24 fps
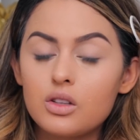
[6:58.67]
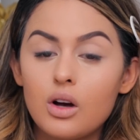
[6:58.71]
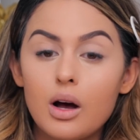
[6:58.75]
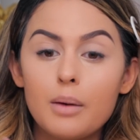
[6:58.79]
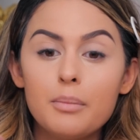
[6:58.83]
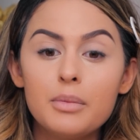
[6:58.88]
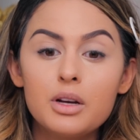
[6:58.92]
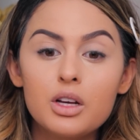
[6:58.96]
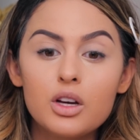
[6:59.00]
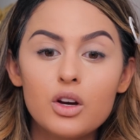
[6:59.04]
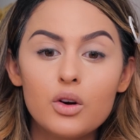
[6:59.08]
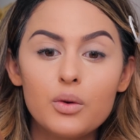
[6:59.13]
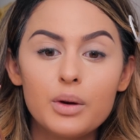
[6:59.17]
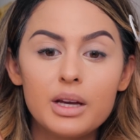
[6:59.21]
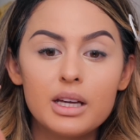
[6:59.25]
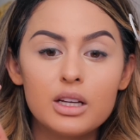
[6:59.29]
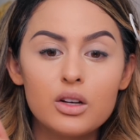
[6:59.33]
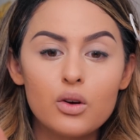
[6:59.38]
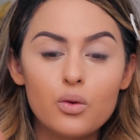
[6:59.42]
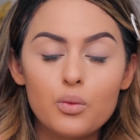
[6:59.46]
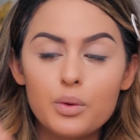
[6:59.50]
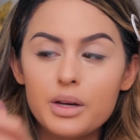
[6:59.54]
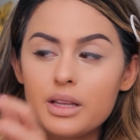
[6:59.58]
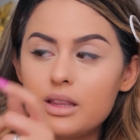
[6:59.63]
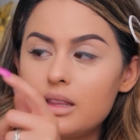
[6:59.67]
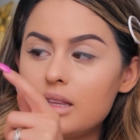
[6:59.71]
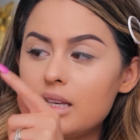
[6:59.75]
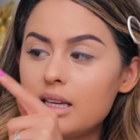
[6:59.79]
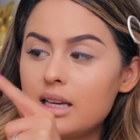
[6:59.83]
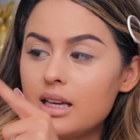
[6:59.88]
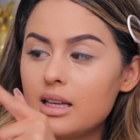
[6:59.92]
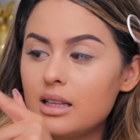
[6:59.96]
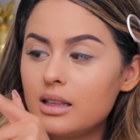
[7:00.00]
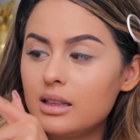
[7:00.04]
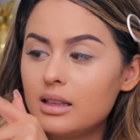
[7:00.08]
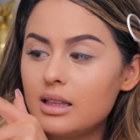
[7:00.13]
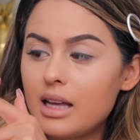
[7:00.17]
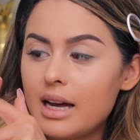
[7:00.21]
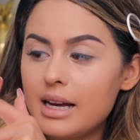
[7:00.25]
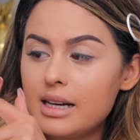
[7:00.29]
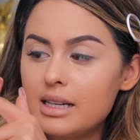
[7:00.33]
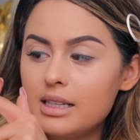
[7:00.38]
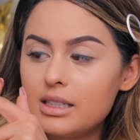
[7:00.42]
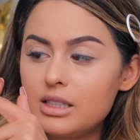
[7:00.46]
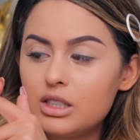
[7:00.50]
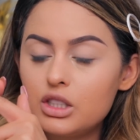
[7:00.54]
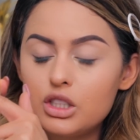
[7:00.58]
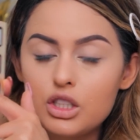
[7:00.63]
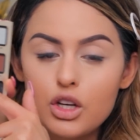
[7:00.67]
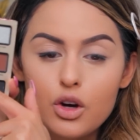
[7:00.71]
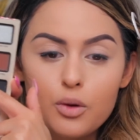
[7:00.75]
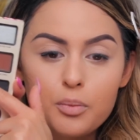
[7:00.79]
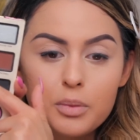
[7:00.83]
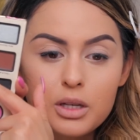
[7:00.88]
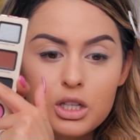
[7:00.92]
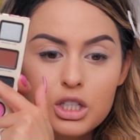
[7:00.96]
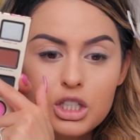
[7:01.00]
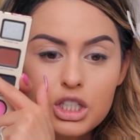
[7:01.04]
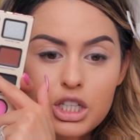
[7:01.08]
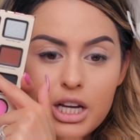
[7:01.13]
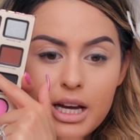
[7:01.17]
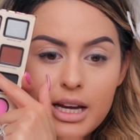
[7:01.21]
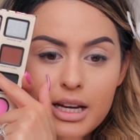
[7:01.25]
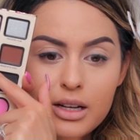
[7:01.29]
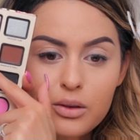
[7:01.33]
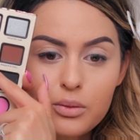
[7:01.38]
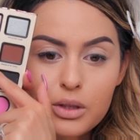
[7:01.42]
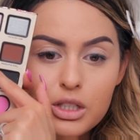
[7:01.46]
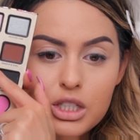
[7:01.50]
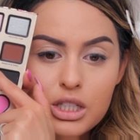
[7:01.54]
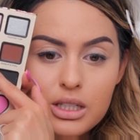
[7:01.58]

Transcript: So I'm gonna go in with the lightest taupey shade,